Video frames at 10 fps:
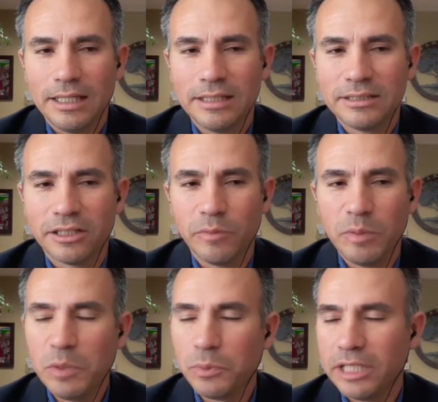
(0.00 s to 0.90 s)
Is there going
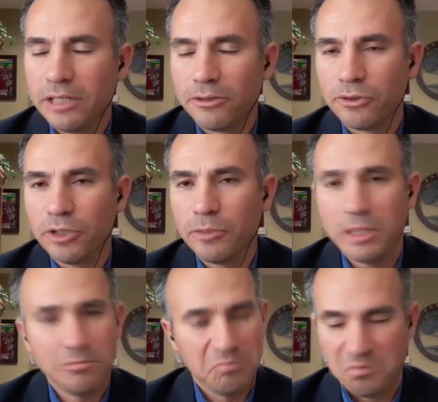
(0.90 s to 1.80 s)
to be people that don't agree
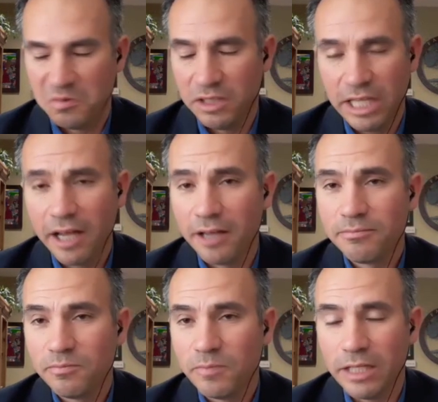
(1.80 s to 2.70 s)
with me? Yeah.
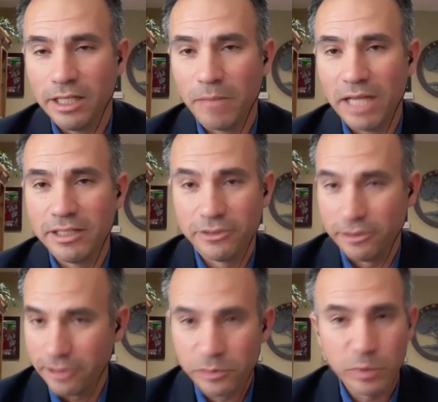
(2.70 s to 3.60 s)
In my
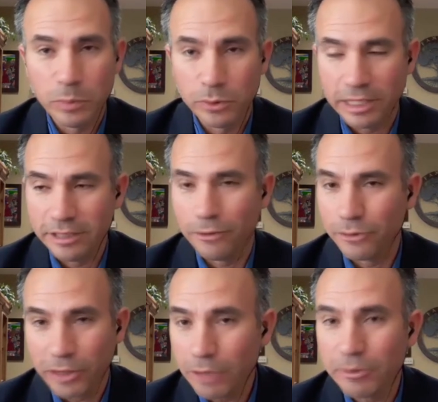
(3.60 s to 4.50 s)
district, there's people that
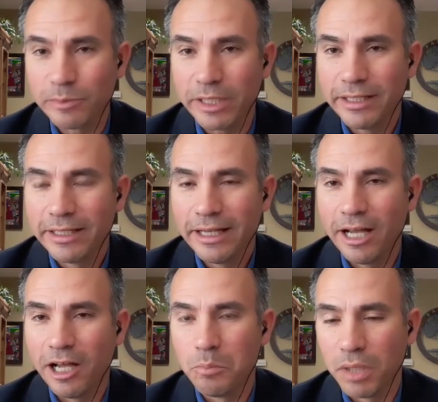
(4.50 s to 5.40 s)
don't agree with me.
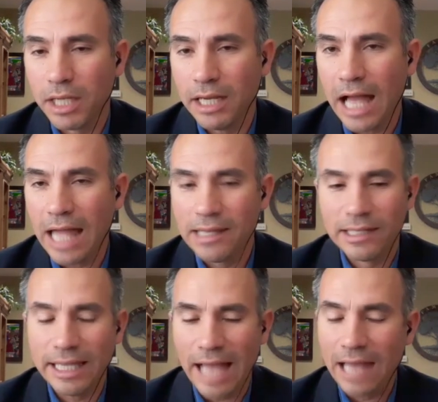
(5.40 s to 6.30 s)
But I
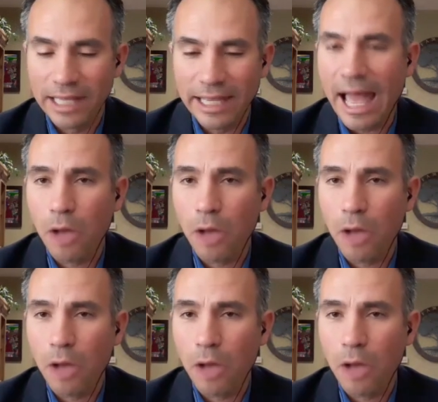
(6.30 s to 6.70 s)
lay